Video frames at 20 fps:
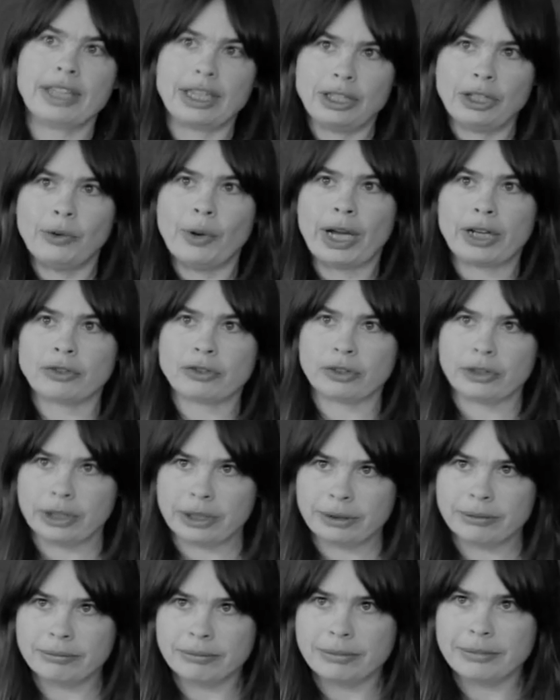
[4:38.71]
that you
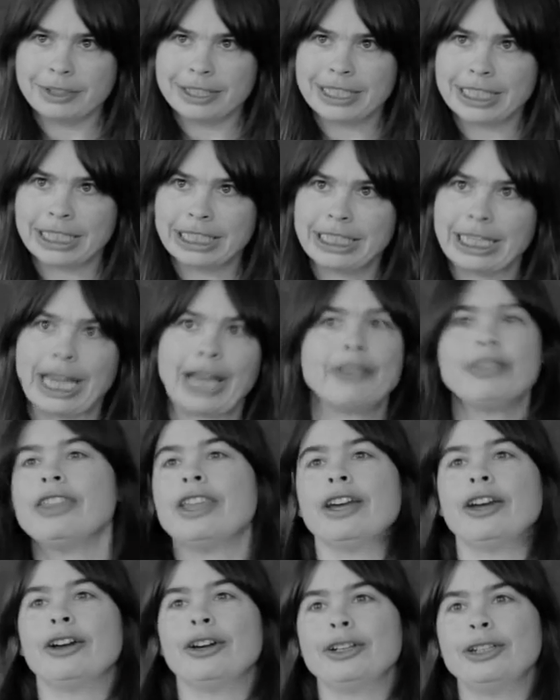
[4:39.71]
actually did get there.